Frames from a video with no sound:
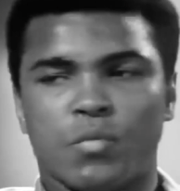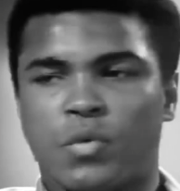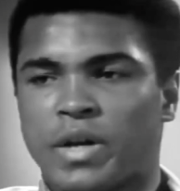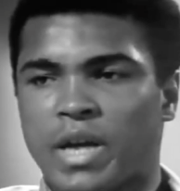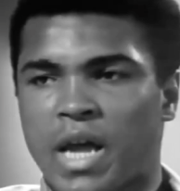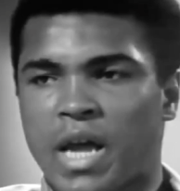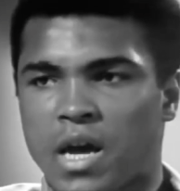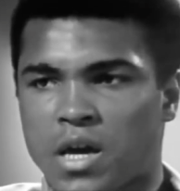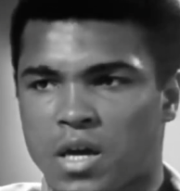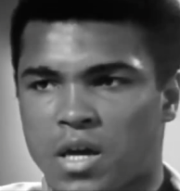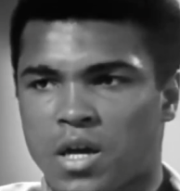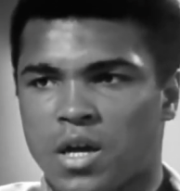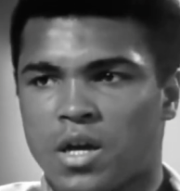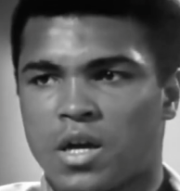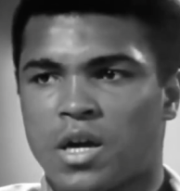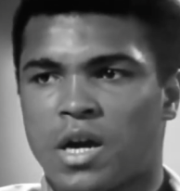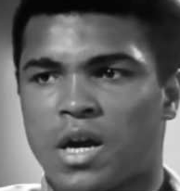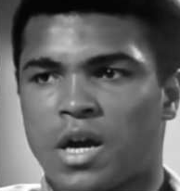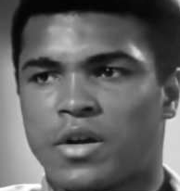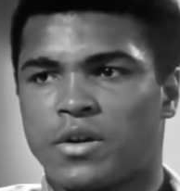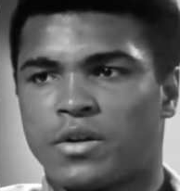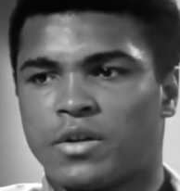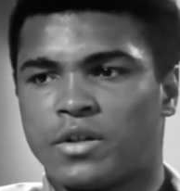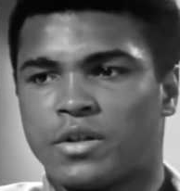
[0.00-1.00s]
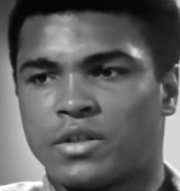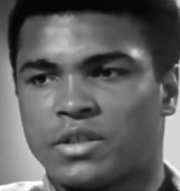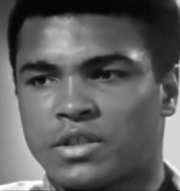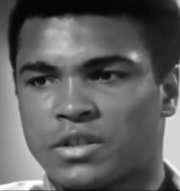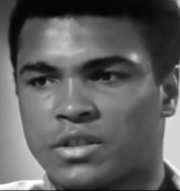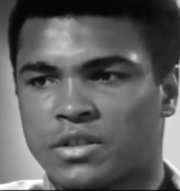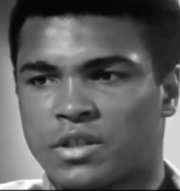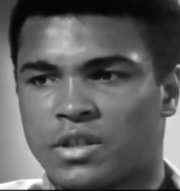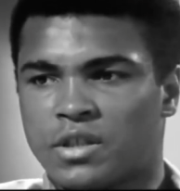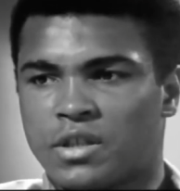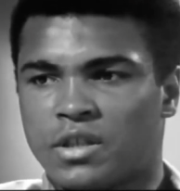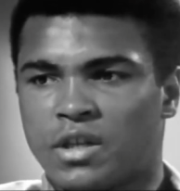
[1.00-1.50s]
from what I hear. I hear
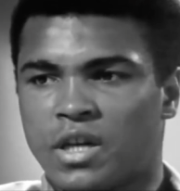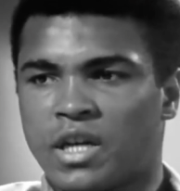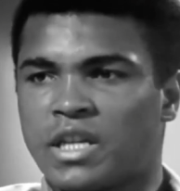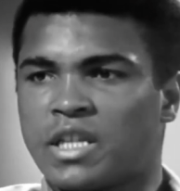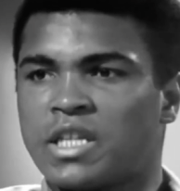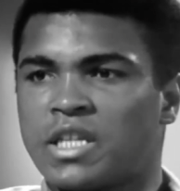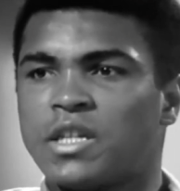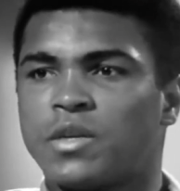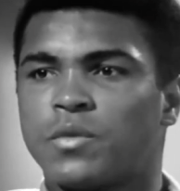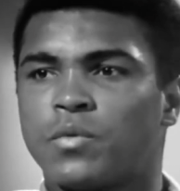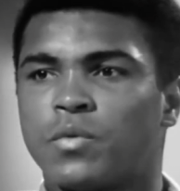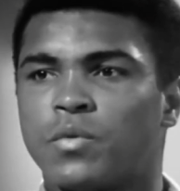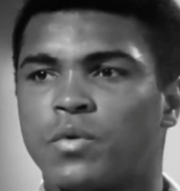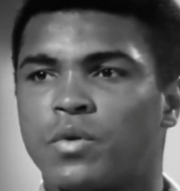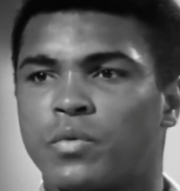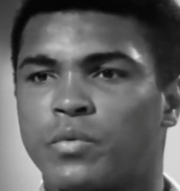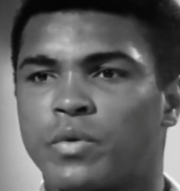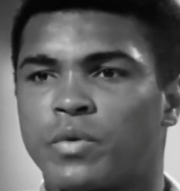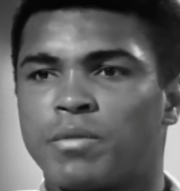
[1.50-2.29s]
it's unequal.